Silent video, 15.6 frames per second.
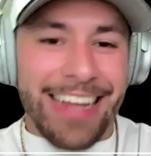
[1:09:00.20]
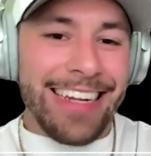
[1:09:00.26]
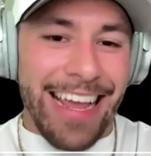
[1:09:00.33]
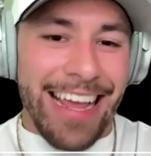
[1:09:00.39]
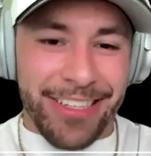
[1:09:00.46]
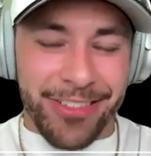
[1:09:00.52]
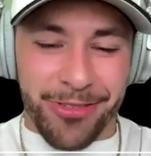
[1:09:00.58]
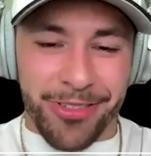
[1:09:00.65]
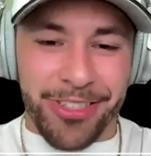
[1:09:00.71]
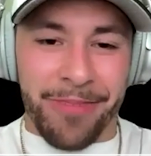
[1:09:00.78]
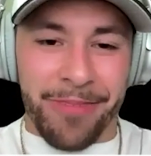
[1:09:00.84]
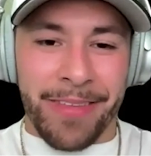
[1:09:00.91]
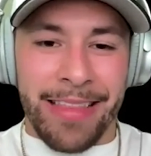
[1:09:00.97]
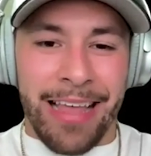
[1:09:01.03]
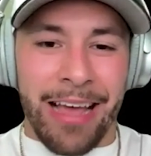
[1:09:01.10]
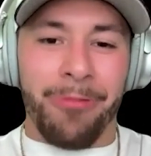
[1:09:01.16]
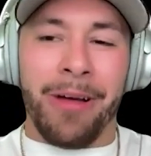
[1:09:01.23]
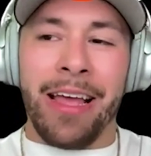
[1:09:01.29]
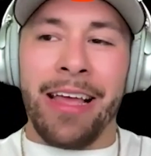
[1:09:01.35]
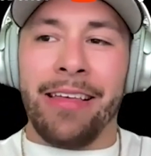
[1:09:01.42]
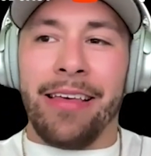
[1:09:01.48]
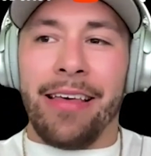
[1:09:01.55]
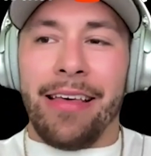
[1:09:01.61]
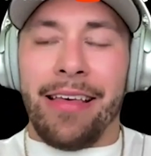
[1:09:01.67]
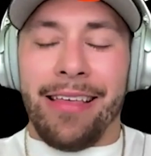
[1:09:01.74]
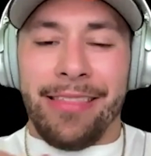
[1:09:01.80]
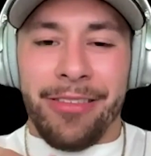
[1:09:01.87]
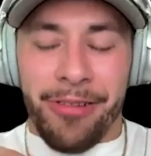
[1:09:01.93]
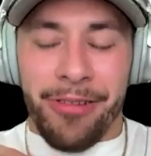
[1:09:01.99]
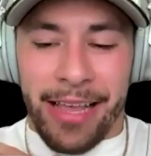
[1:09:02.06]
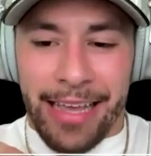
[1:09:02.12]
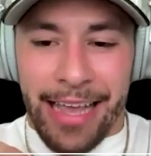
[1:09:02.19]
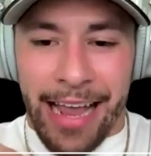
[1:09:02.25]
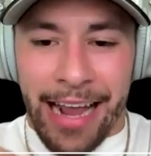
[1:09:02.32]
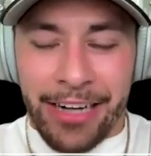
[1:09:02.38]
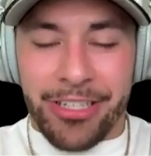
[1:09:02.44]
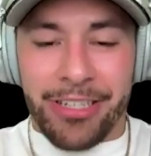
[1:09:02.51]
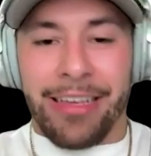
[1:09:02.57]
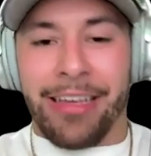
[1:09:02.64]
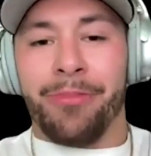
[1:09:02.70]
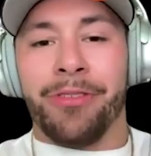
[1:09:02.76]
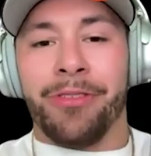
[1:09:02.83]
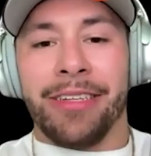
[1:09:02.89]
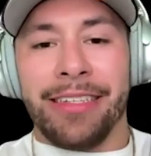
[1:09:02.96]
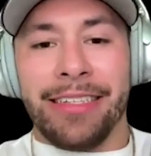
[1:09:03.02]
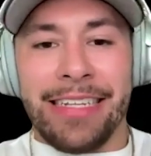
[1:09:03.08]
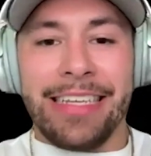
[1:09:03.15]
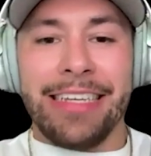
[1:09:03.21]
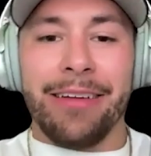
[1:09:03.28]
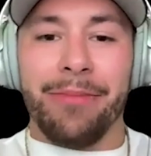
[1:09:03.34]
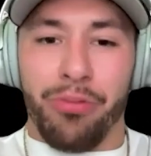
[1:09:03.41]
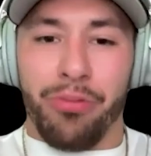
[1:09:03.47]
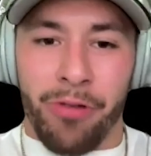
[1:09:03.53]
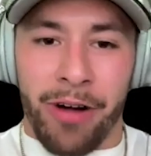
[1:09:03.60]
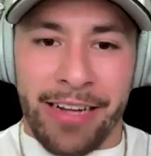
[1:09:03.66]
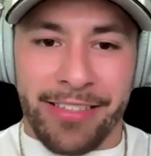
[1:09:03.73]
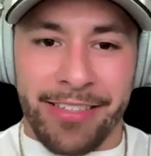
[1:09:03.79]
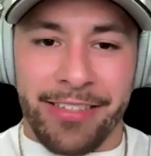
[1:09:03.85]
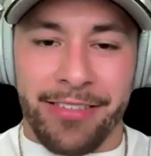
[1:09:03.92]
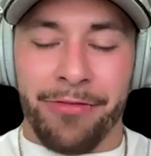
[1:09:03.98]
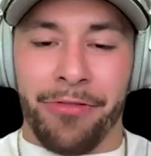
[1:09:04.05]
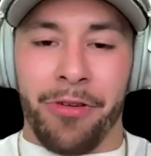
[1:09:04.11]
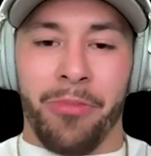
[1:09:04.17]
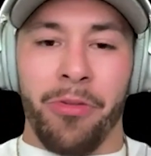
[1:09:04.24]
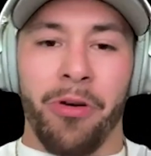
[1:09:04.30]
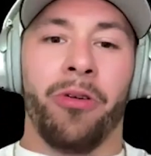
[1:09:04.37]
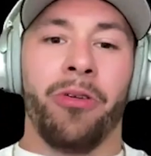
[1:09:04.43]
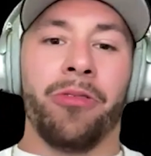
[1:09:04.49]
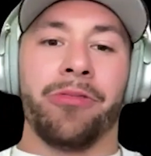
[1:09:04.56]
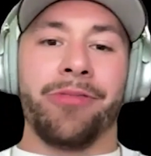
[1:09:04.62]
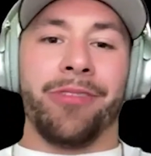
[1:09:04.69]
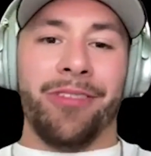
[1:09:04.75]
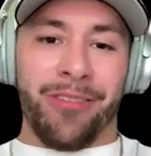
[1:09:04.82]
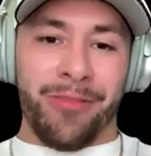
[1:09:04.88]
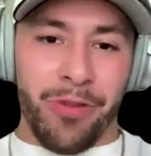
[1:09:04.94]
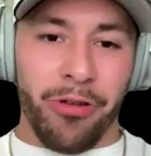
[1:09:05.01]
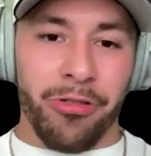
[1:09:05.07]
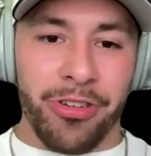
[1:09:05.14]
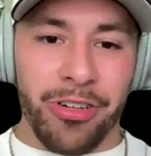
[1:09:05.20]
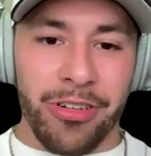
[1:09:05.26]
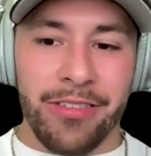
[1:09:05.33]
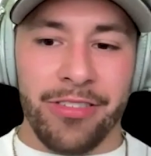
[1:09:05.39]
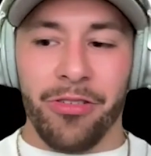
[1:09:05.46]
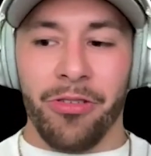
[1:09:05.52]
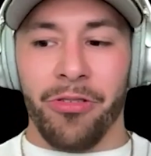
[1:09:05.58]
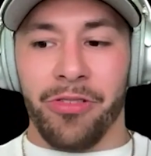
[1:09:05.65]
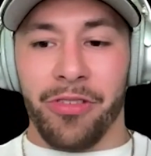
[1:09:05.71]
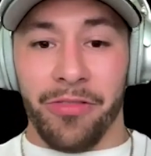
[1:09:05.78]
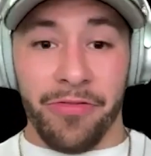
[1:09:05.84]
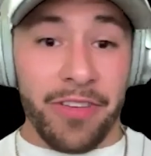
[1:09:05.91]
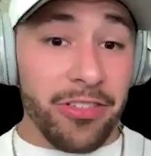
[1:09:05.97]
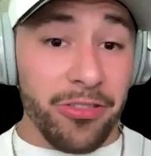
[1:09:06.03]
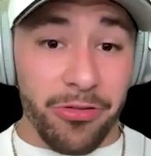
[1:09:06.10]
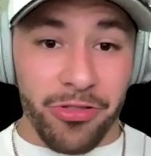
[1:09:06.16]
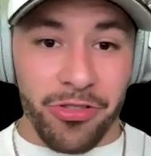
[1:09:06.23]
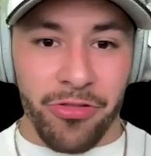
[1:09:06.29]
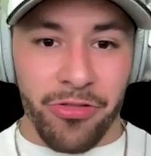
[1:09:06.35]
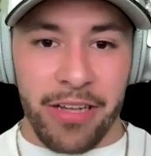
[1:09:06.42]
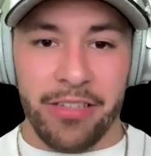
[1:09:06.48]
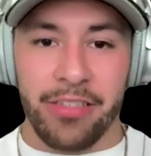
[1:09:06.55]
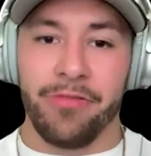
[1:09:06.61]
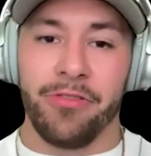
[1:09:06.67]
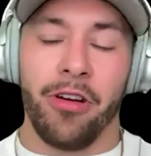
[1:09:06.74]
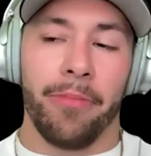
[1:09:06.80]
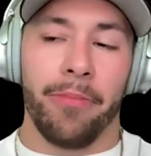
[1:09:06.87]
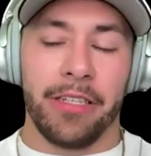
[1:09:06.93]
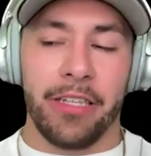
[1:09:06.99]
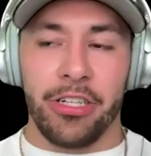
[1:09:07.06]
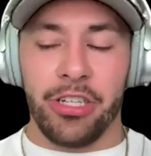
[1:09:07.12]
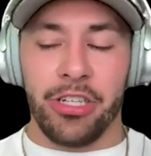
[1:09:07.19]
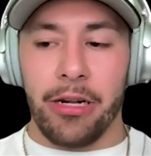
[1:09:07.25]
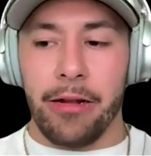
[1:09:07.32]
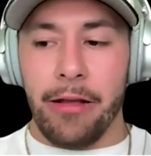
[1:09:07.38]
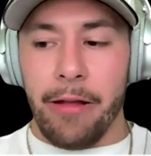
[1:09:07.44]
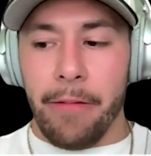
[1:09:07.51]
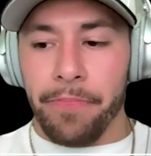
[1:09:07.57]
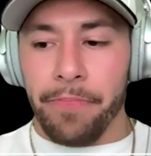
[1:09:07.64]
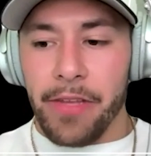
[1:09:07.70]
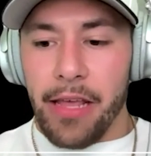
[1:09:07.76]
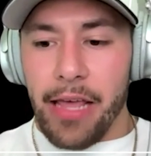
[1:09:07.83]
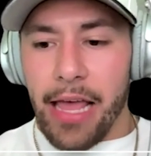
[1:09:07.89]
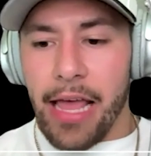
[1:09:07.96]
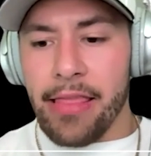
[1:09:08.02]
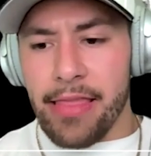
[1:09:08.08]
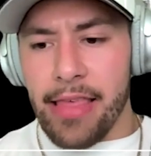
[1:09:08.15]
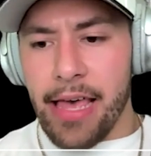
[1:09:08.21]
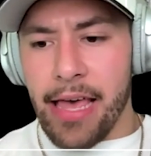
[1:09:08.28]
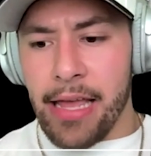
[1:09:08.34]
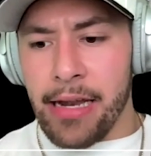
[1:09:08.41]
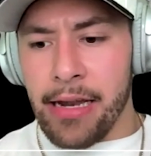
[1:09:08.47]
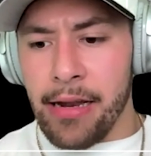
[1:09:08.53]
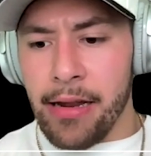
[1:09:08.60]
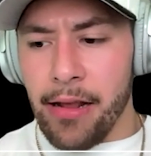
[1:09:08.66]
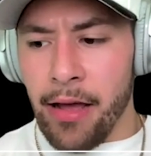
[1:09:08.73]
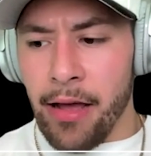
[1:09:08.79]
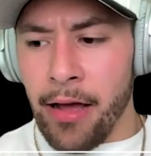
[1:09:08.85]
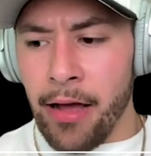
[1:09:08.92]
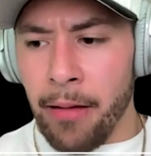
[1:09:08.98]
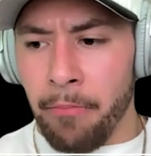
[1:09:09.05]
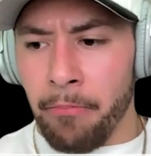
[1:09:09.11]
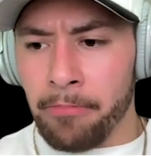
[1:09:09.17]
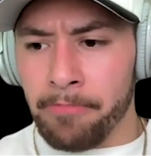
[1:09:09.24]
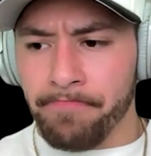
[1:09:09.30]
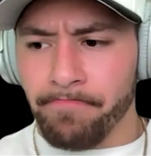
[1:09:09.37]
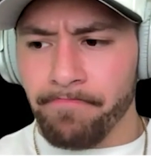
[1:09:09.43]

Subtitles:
days or something. That way they're like actually able to decompress from all the emotions, all the physical stress of competition. And then I'm